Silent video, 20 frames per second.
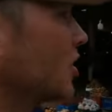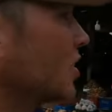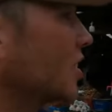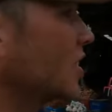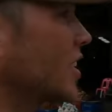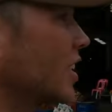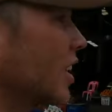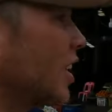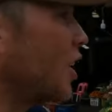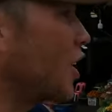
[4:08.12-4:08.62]

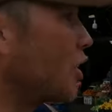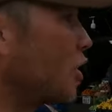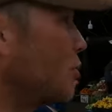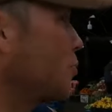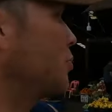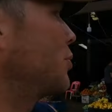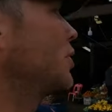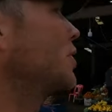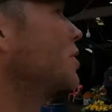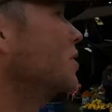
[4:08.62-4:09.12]
Just get caught
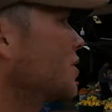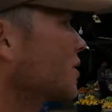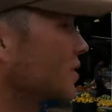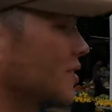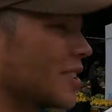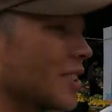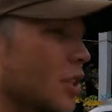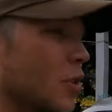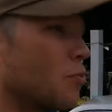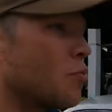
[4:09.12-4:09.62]
up in
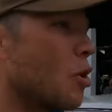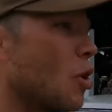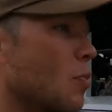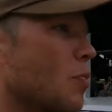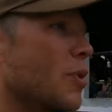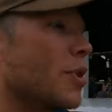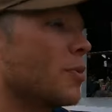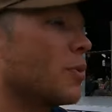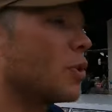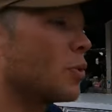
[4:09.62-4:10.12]
the
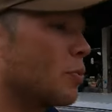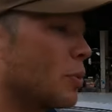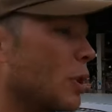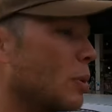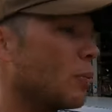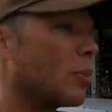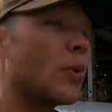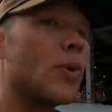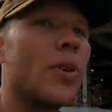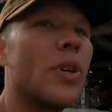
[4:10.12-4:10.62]
moment with
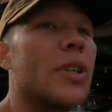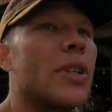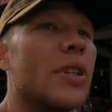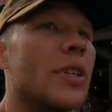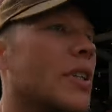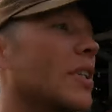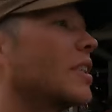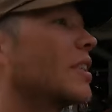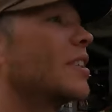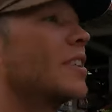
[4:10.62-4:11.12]
people
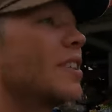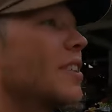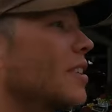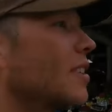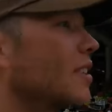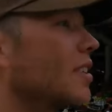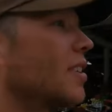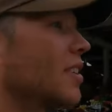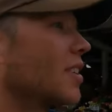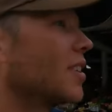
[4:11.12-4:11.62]
and
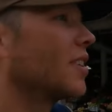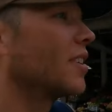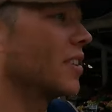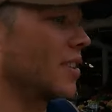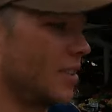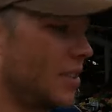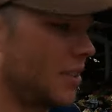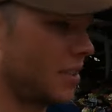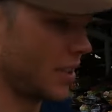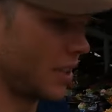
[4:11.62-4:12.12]

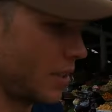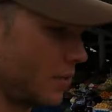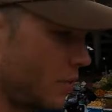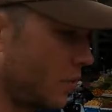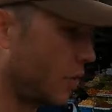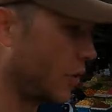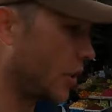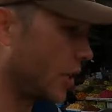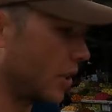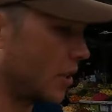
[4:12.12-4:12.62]
I
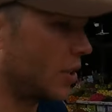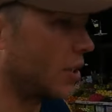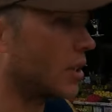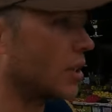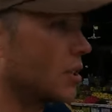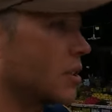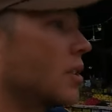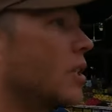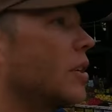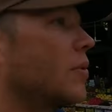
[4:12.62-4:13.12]
forget
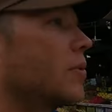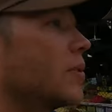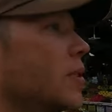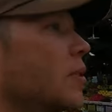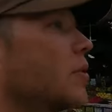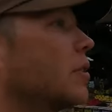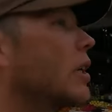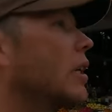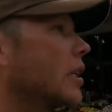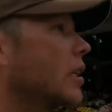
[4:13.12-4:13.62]
things left
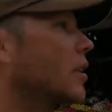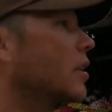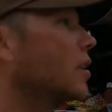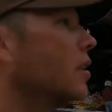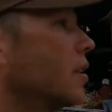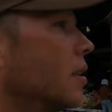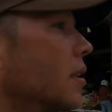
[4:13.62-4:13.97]
and right,